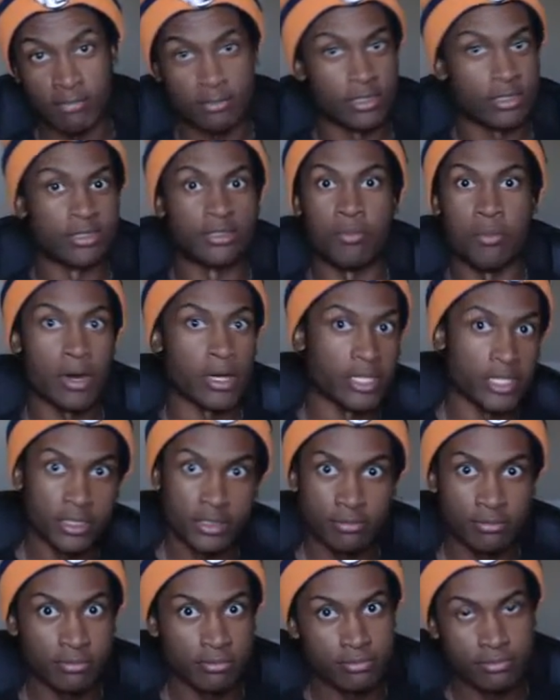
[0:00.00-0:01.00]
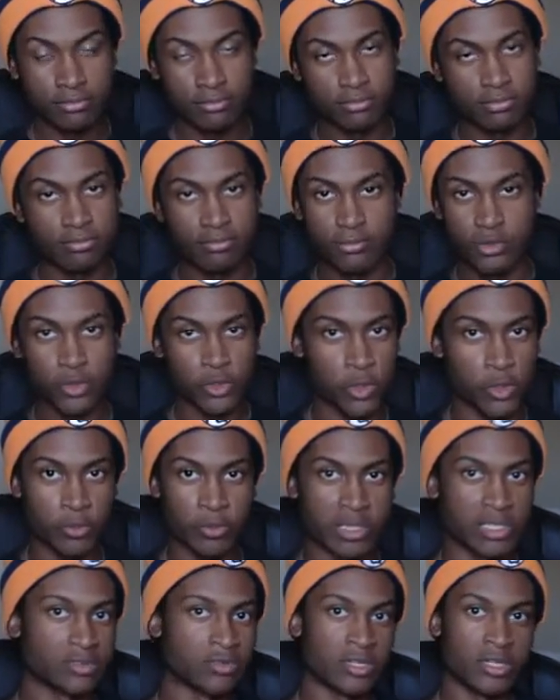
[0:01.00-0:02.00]
done the money you know,
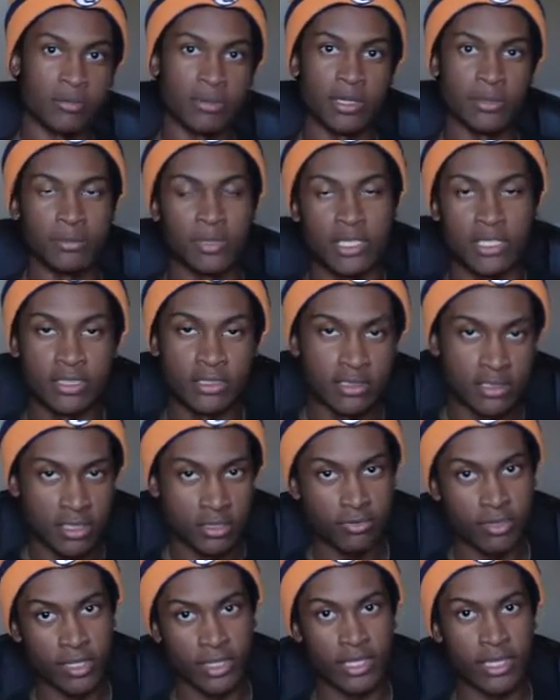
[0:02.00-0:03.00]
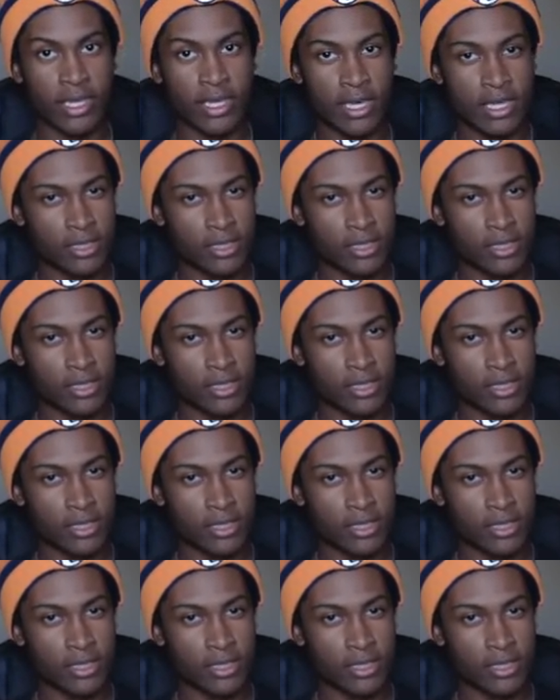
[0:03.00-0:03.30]
best way to make money and stuff like that.